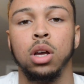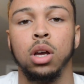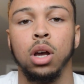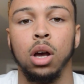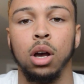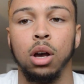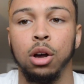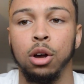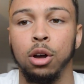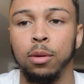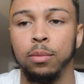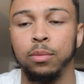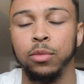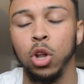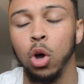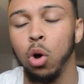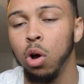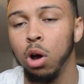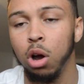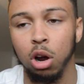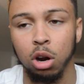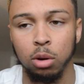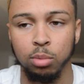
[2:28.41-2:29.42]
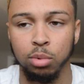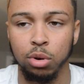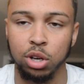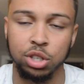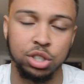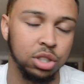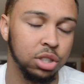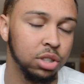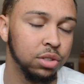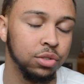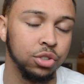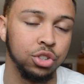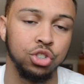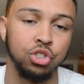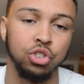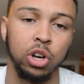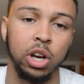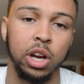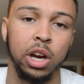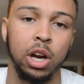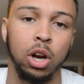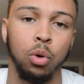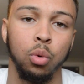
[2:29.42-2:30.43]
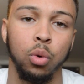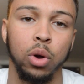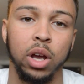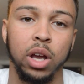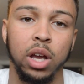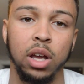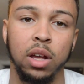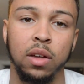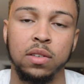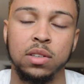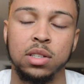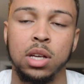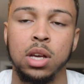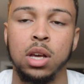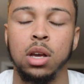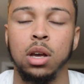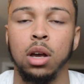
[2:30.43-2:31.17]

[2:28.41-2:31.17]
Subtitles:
No hard brushes for straight hair waves